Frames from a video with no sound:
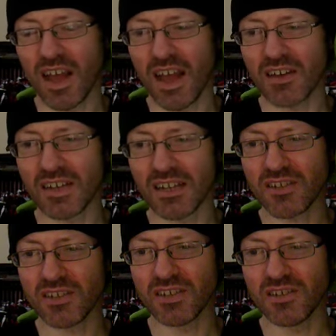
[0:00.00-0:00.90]
how to
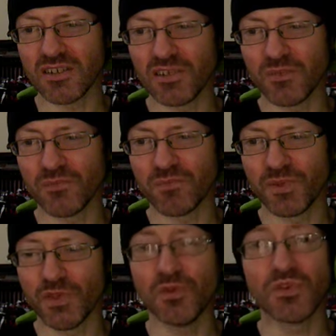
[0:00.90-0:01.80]
actually,
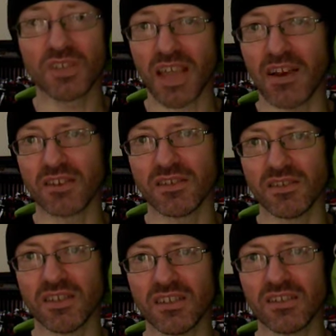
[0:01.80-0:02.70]
use the character,
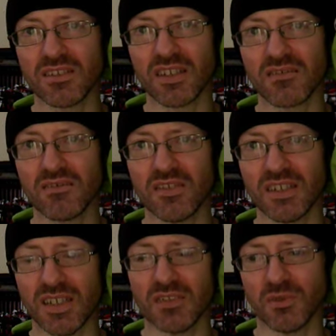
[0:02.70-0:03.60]
and they're just like,
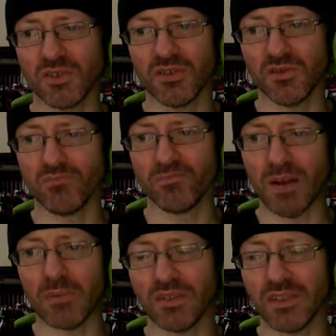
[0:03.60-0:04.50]
don't tell us what to do,
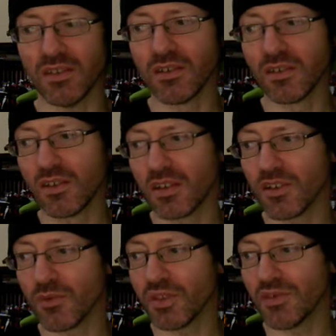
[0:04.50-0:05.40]
puppeteer, and
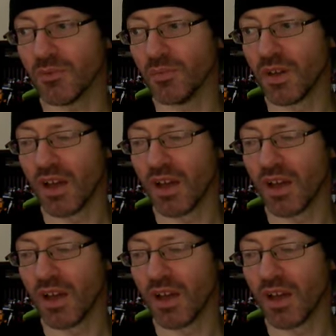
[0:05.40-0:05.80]
got rid of him.